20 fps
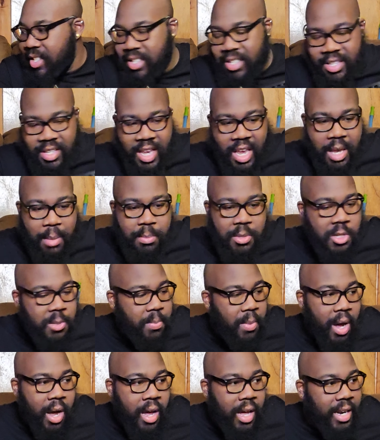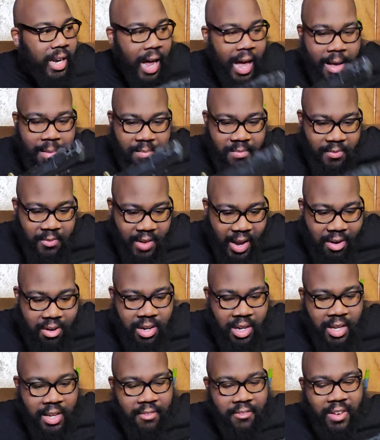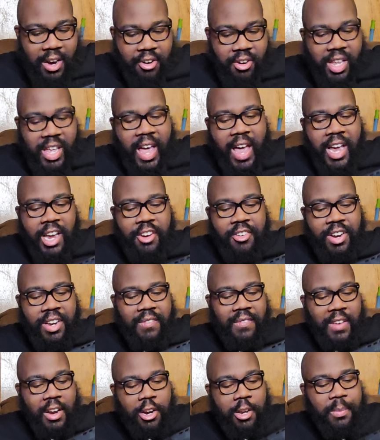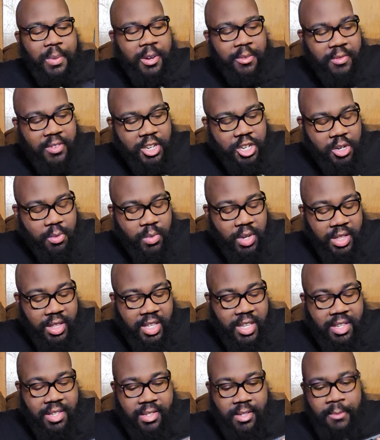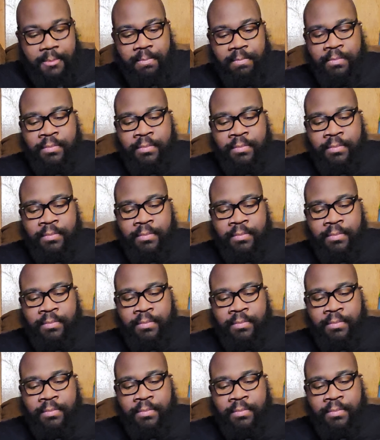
same spot. I'm very, very accurate, very proficient with this.